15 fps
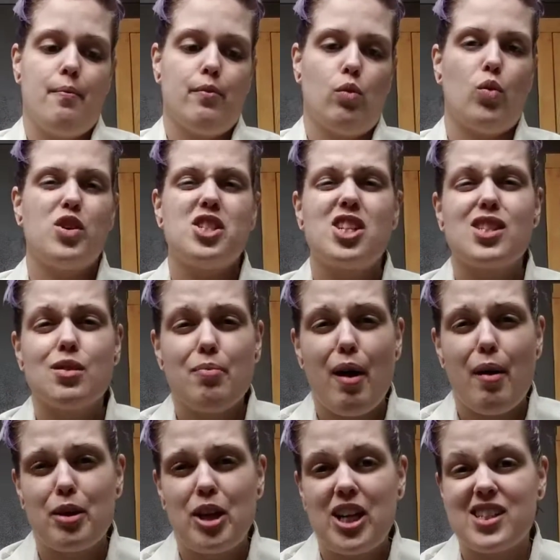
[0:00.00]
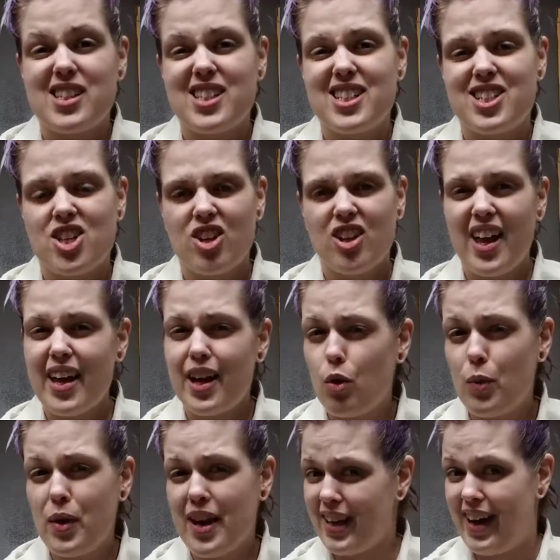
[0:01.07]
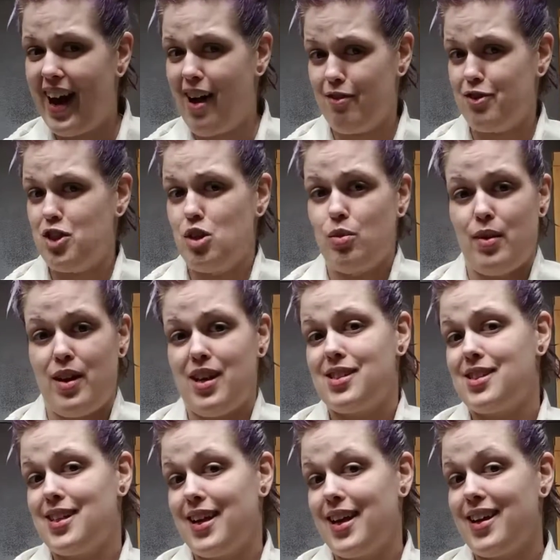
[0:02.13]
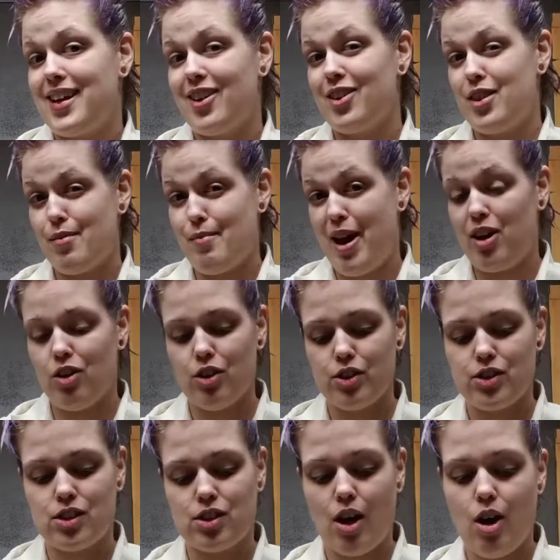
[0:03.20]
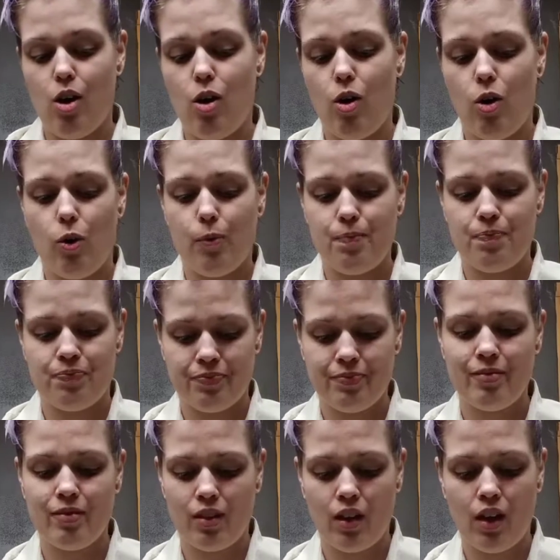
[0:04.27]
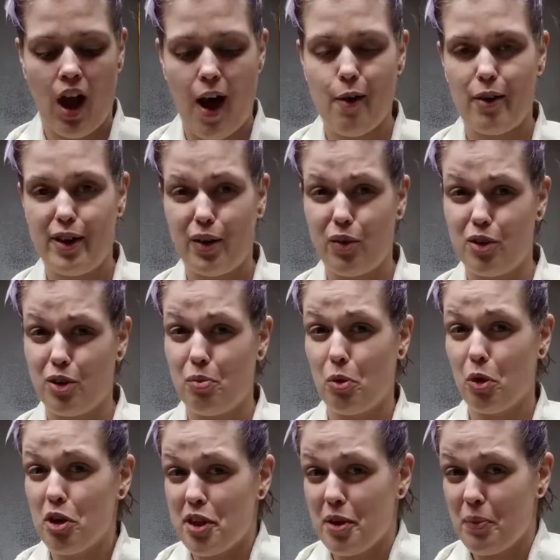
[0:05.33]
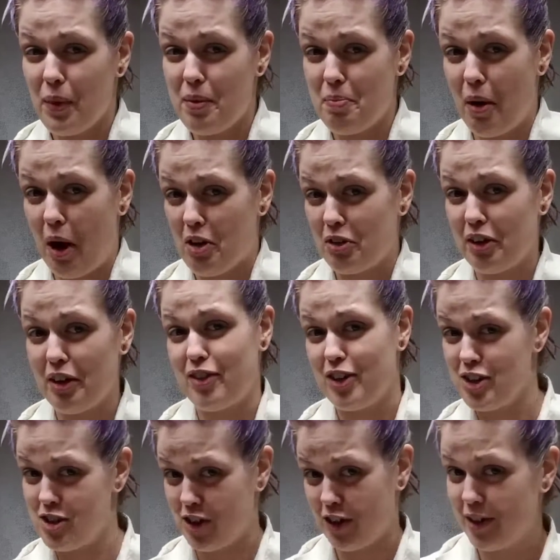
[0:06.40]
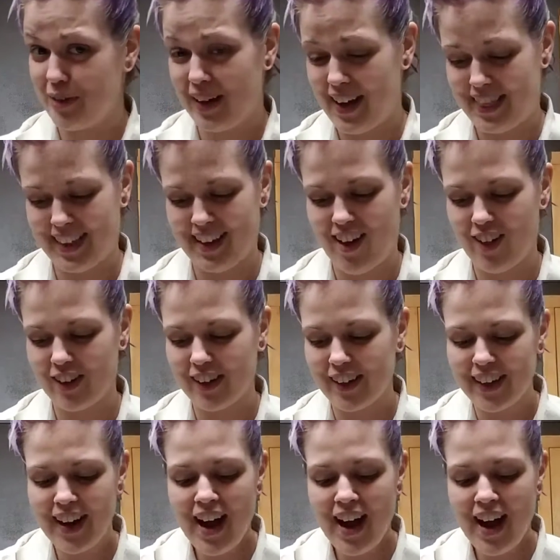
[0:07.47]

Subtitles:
Which is a bummer because it took like a week and a half, 2 weeks to get here in the mail. So I would order more than 1 bottle if you're sure you like the color.